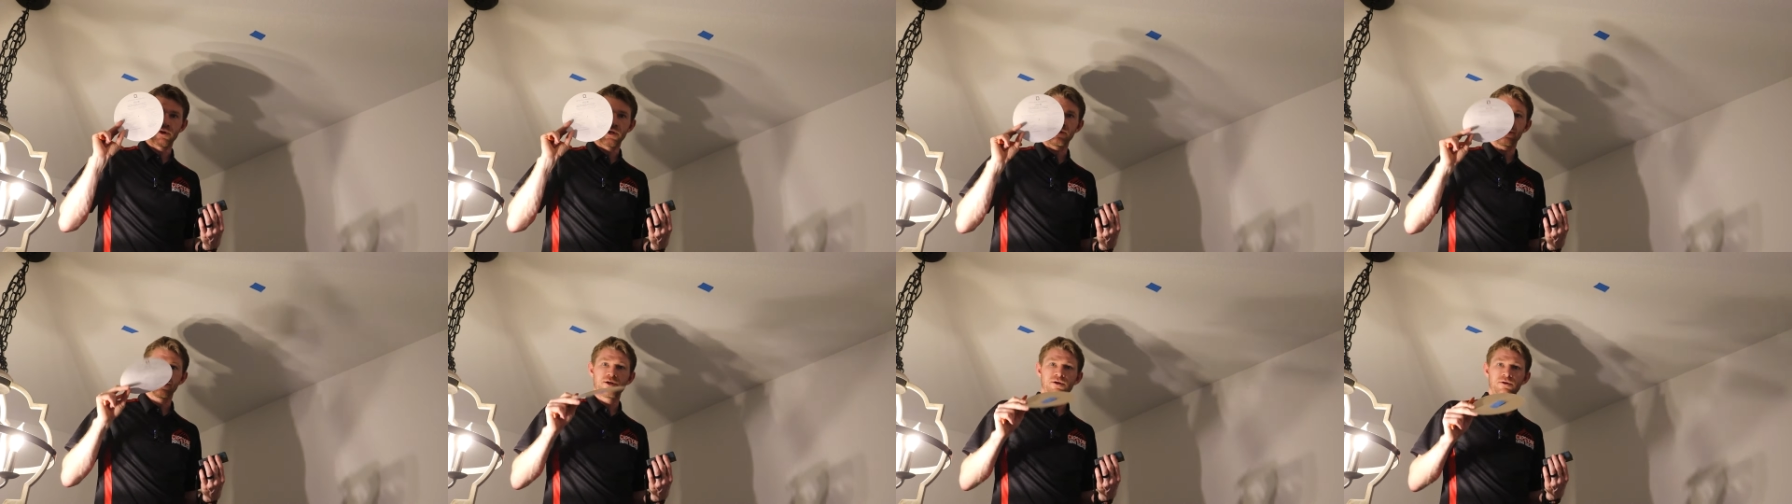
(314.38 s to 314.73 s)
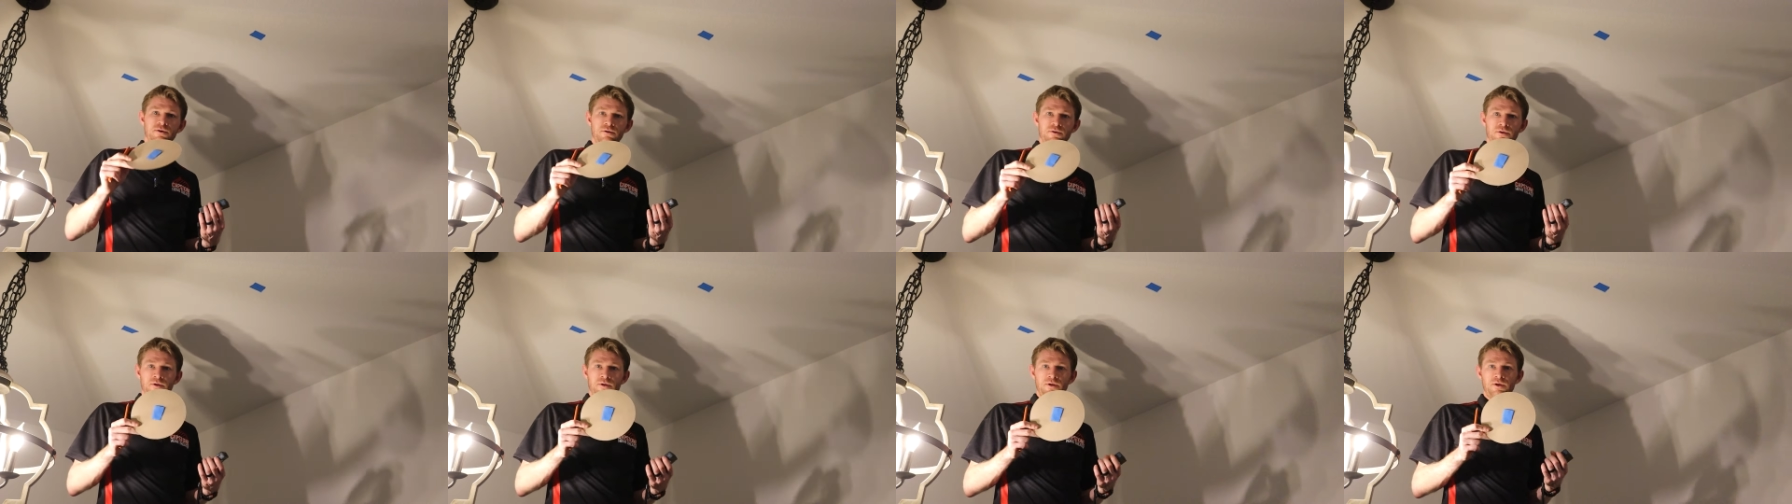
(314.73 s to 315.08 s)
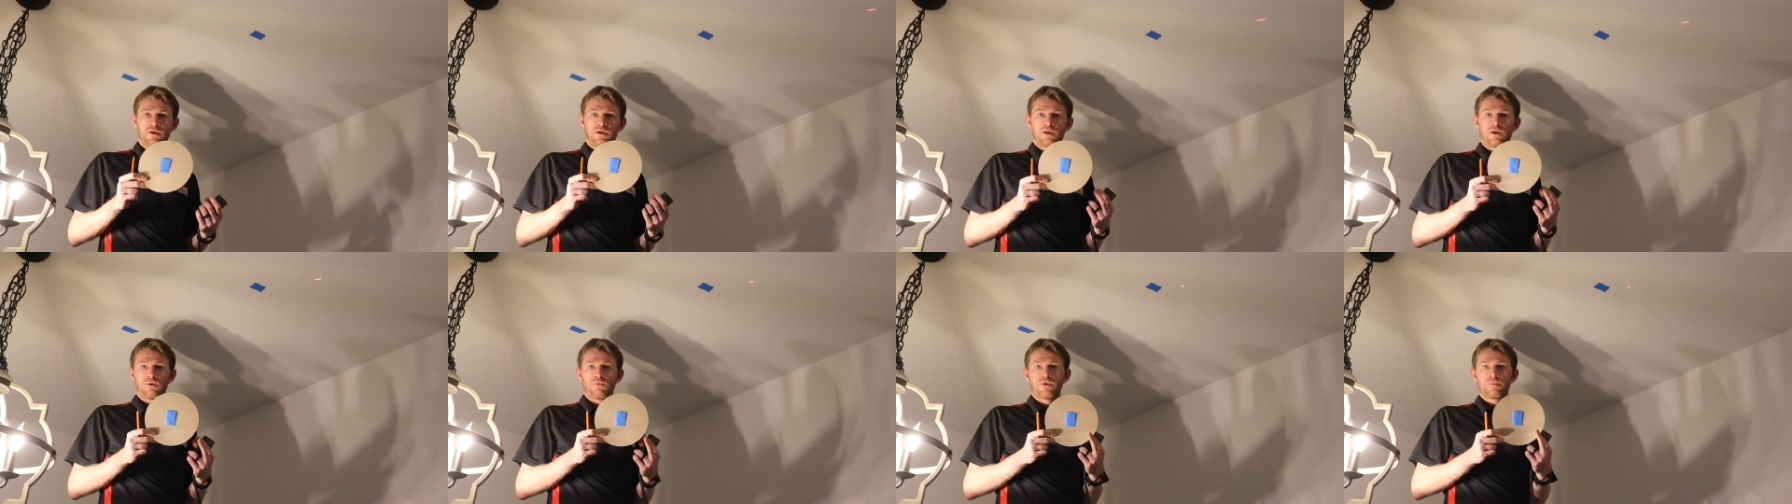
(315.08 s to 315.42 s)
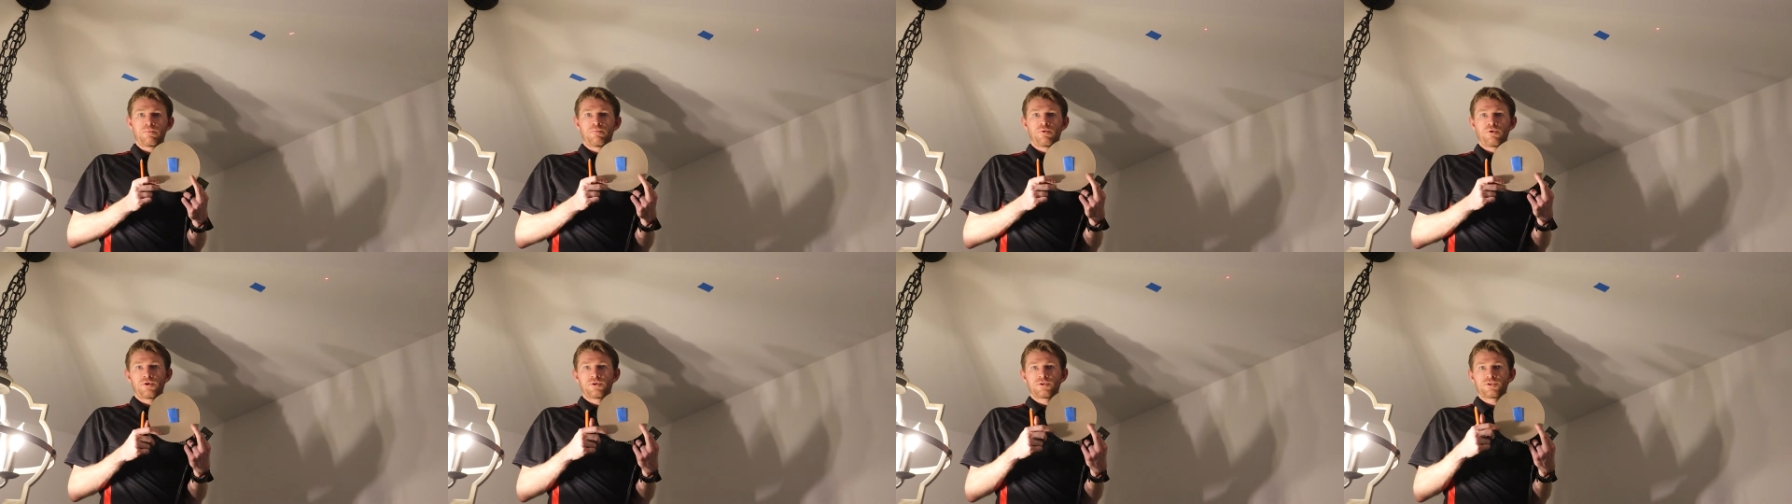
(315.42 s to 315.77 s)
right here and we
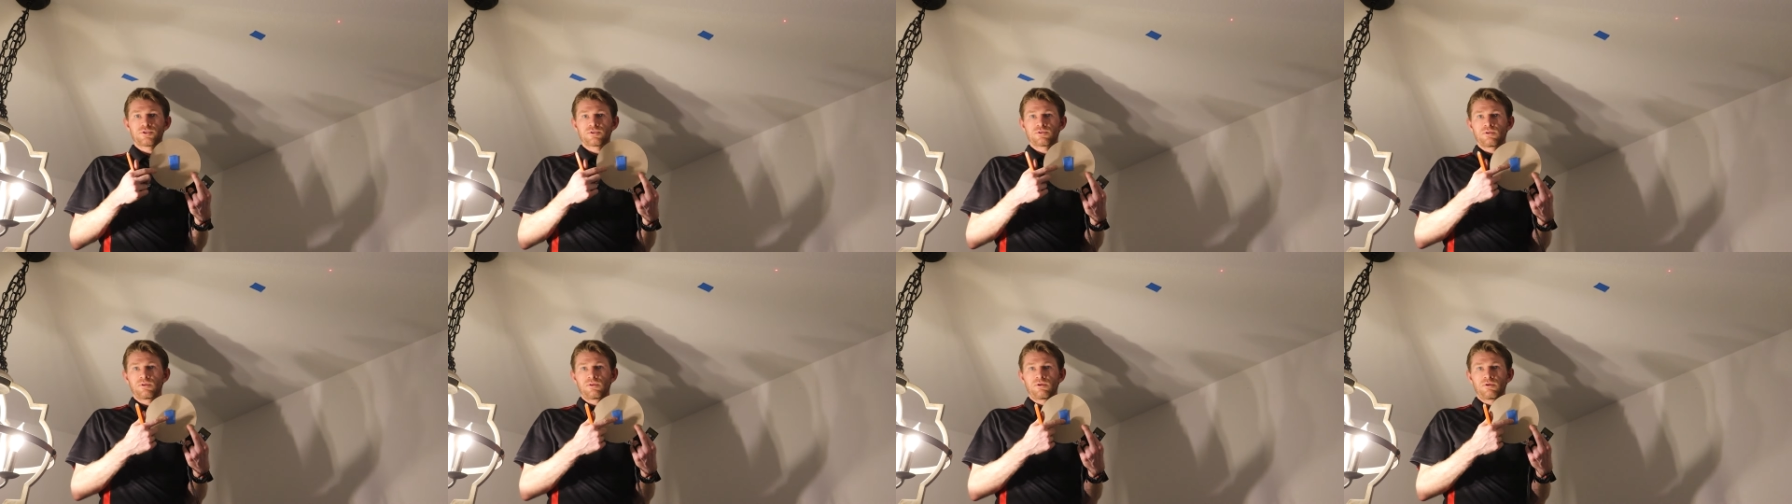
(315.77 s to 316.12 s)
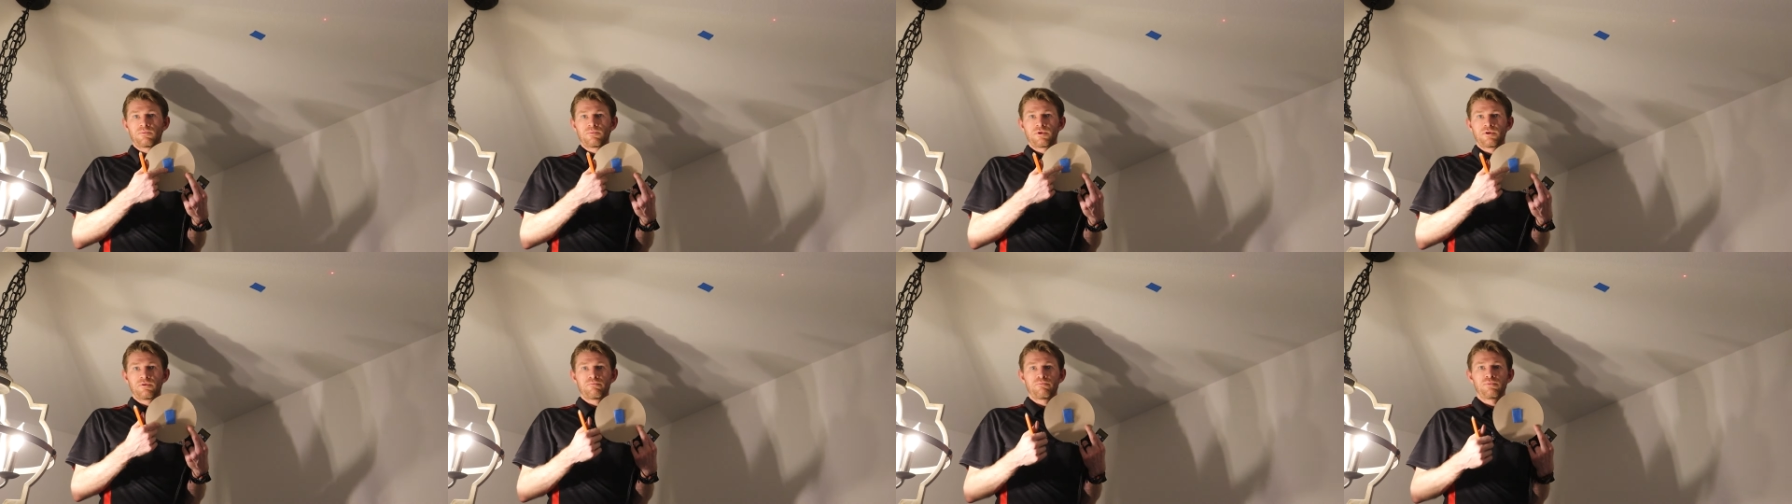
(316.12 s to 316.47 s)
put just a little bit